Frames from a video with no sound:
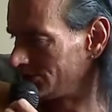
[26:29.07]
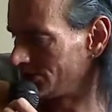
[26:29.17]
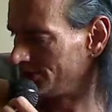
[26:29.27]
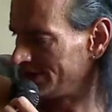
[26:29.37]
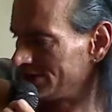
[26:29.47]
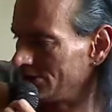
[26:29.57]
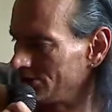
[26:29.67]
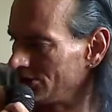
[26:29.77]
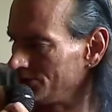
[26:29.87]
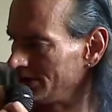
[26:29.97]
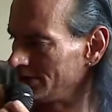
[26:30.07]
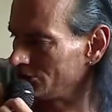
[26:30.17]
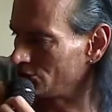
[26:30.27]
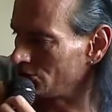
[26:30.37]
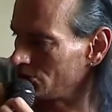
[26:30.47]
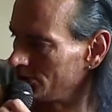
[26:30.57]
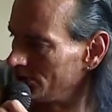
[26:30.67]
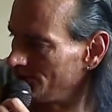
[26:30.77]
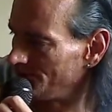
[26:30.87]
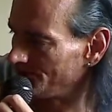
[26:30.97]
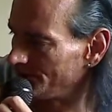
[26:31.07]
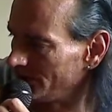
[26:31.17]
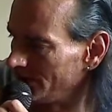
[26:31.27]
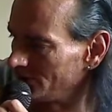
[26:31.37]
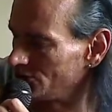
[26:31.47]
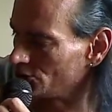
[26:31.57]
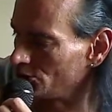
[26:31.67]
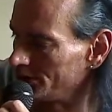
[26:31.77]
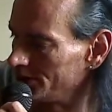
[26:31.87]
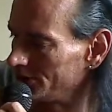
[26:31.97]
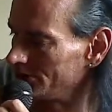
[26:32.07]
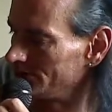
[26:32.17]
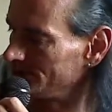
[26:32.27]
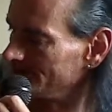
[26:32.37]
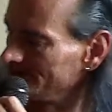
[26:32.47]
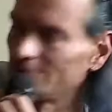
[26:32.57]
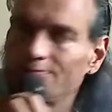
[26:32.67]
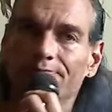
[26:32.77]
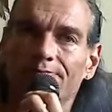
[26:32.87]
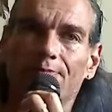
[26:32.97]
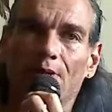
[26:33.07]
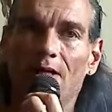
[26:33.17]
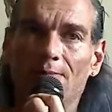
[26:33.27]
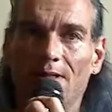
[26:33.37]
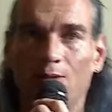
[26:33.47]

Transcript: some of these sites are being controlled and screwy. So blah blah